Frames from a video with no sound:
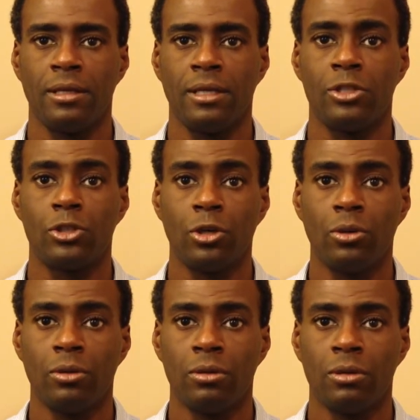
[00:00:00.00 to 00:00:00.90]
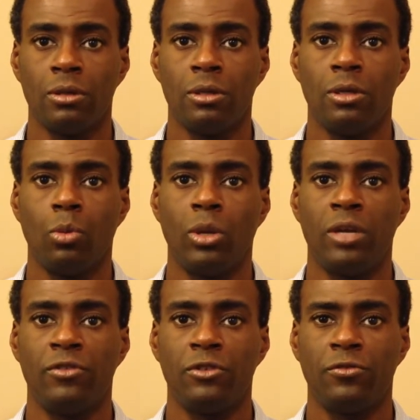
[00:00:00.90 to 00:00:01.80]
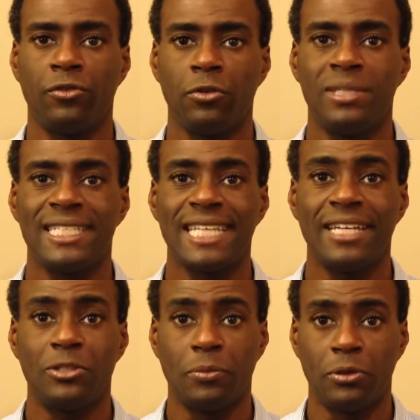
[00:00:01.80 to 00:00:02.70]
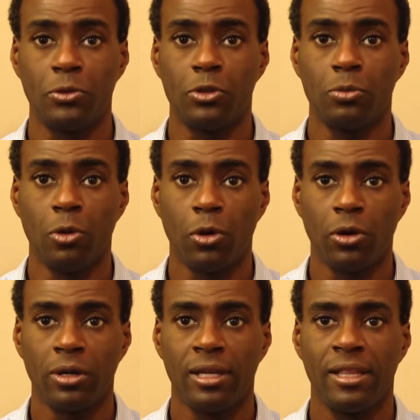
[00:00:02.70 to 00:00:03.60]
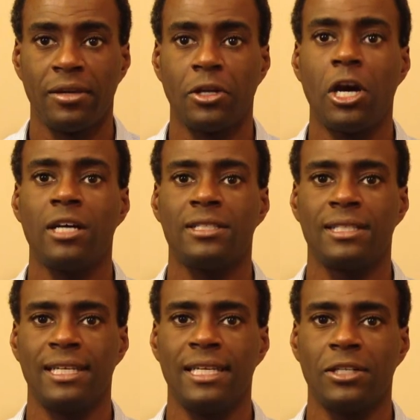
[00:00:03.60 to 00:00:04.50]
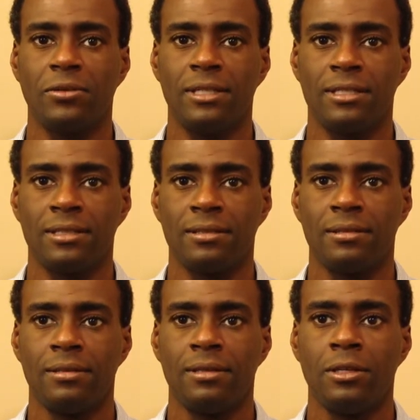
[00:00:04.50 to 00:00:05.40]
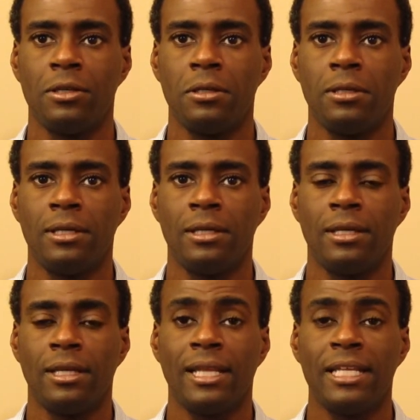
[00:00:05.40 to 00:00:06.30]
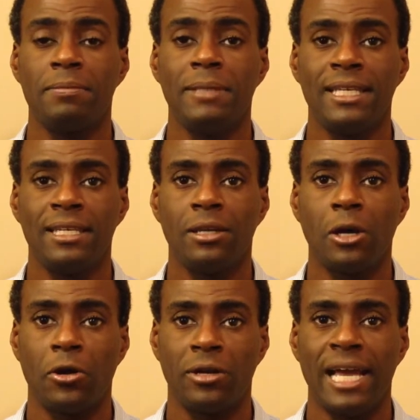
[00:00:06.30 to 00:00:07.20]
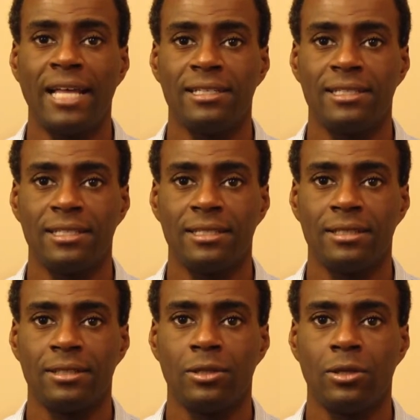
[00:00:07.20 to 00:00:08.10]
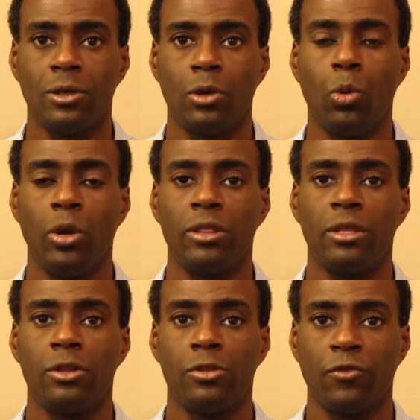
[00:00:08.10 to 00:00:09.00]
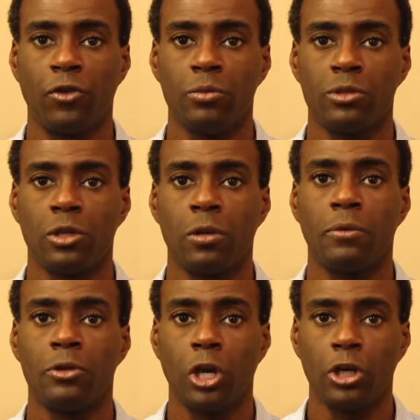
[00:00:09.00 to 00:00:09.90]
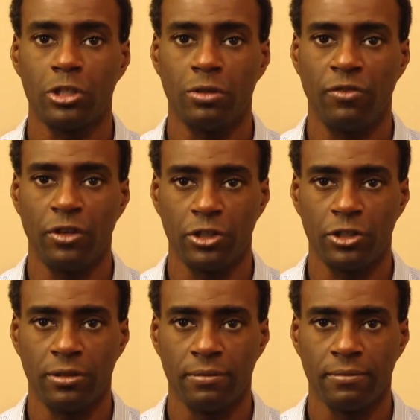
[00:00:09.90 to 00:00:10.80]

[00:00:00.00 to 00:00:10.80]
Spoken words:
And so, whenever the firm decides to produce more, their costs increase. Let's begin our analysis with the firm's production function.